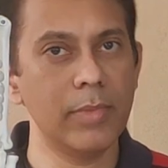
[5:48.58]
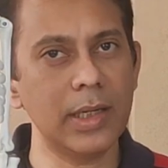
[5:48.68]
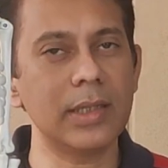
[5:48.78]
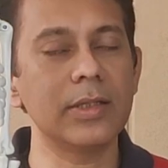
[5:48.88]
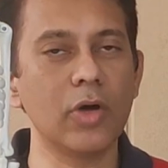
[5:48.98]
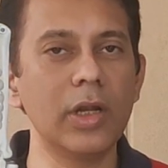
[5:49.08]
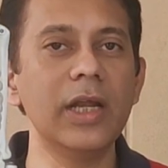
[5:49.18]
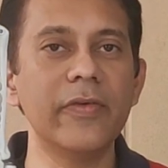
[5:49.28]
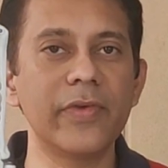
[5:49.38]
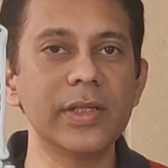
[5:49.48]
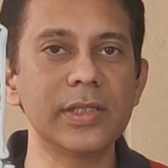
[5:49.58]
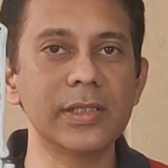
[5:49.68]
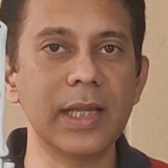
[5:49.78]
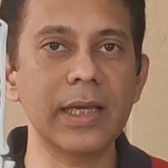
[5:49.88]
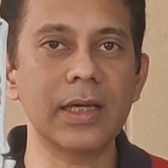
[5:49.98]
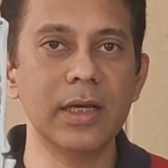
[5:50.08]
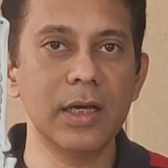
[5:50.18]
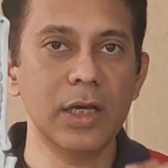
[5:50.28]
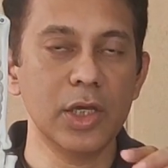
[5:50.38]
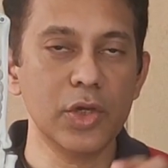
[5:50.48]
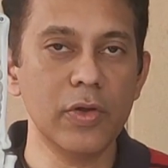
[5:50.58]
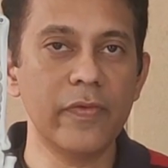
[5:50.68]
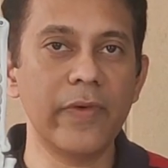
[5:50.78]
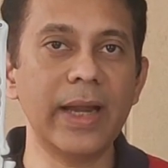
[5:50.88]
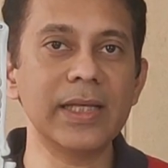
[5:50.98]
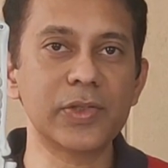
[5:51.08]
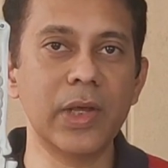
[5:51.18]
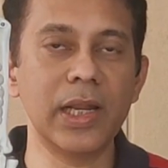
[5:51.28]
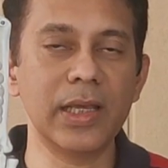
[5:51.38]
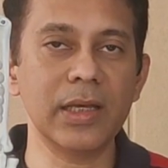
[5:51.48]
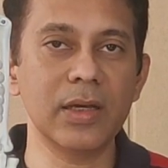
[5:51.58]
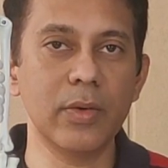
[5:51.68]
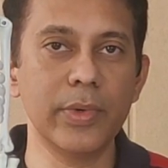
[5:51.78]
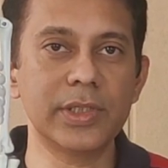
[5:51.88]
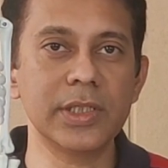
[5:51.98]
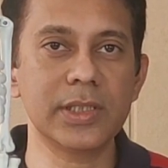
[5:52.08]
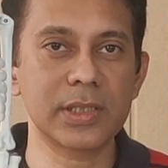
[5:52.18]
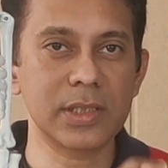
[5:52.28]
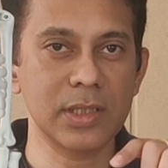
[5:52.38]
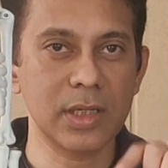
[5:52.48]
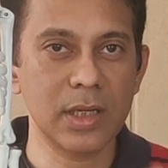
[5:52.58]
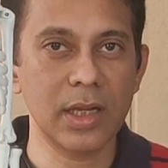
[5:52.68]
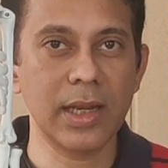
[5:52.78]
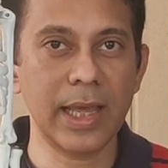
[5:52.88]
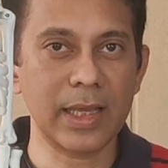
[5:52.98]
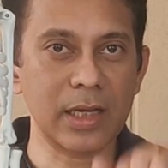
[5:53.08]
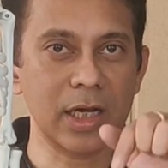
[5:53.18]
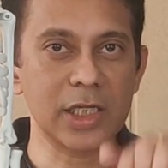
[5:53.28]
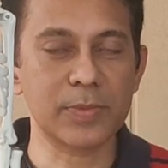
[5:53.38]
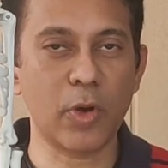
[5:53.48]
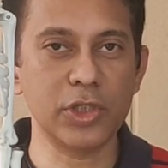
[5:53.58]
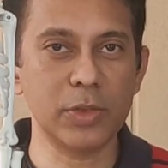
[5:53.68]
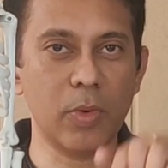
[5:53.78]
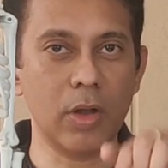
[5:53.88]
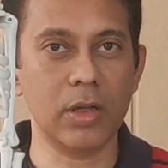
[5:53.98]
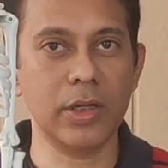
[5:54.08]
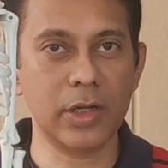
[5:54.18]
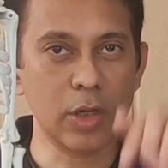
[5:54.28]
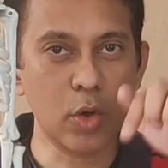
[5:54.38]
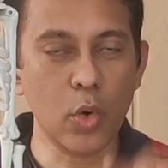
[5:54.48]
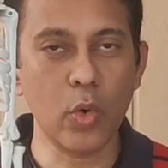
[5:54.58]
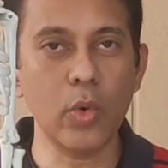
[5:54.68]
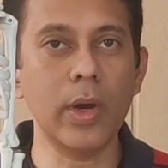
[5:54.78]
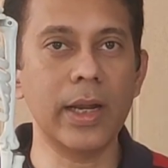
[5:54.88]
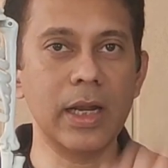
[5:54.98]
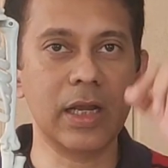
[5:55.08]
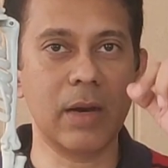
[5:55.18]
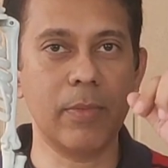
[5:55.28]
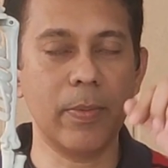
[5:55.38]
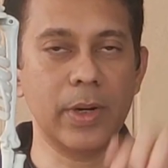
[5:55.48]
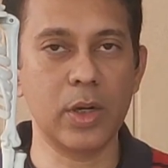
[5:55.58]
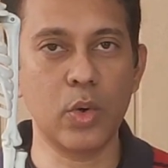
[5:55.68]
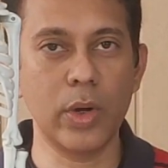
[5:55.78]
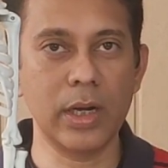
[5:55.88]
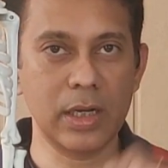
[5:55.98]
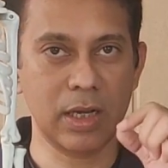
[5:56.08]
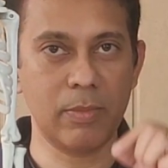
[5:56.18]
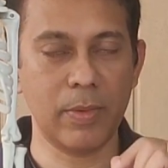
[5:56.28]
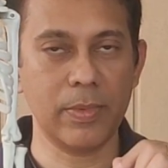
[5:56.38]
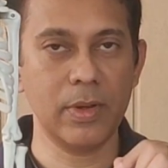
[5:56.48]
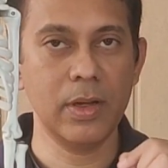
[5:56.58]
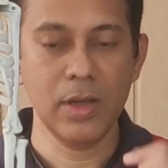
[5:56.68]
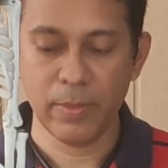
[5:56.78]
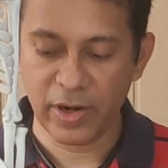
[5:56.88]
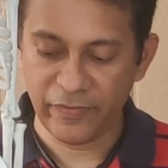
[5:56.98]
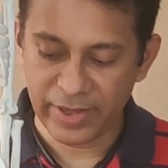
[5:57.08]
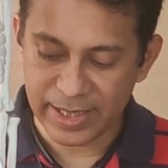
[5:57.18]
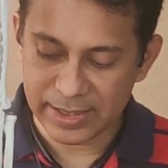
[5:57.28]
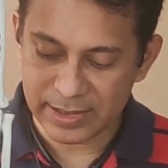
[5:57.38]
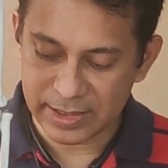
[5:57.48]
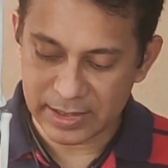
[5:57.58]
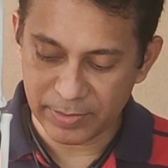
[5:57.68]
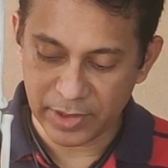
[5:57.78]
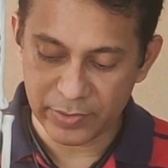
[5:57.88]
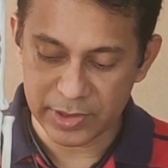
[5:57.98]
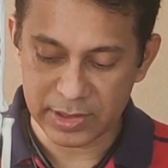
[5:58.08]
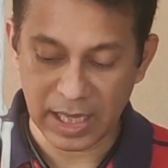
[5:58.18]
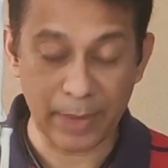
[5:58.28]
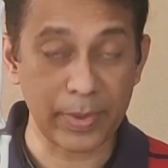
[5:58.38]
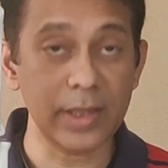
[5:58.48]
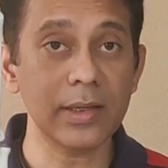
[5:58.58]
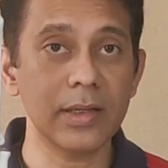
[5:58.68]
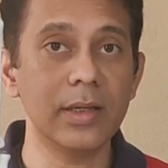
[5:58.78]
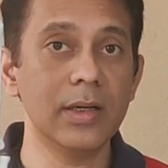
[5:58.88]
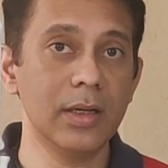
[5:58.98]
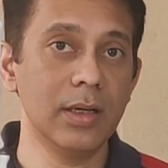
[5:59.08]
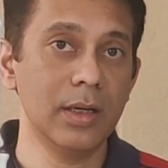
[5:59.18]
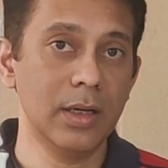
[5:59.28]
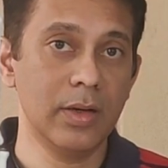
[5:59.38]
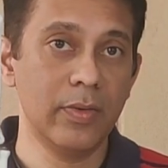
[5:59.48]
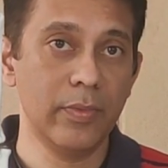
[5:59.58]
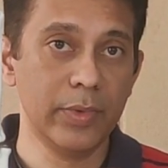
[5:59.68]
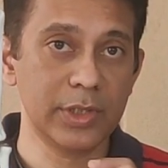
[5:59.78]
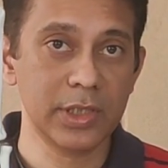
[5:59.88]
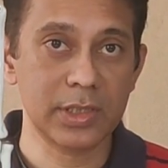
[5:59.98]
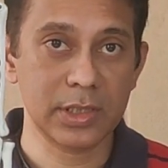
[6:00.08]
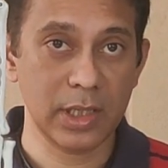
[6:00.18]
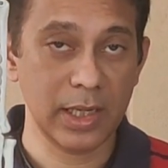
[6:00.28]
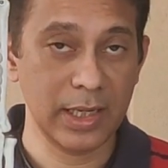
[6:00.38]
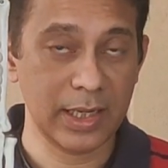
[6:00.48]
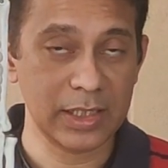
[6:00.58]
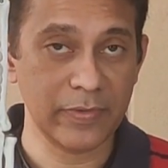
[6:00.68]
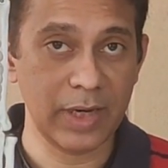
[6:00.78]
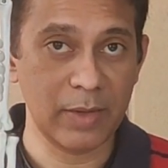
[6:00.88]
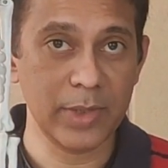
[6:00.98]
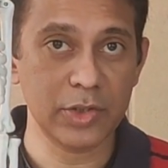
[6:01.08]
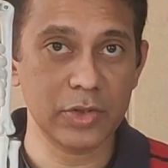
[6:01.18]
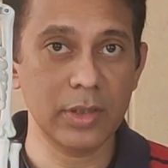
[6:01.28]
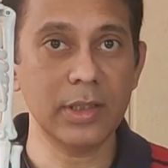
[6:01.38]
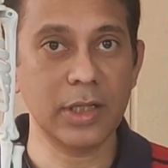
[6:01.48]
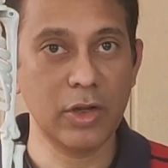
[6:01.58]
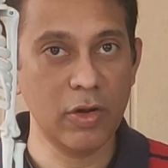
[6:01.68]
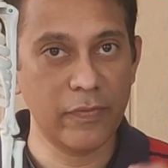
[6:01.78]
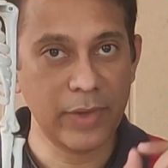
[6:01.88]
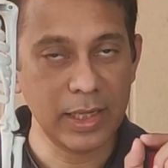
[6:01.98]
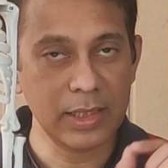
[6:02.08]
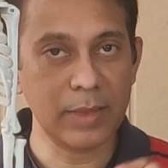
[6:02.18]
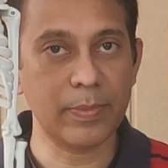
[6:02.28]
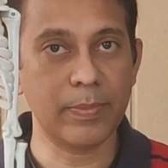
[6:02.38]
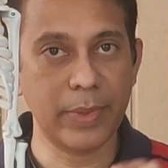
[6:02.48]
But the only difference is like you will find a swelling which is like a spongy ball. It will go and it will come up. It will go and it will come up. But if in case there is something which is happening, which is in case of a ligament joint, then you will feel the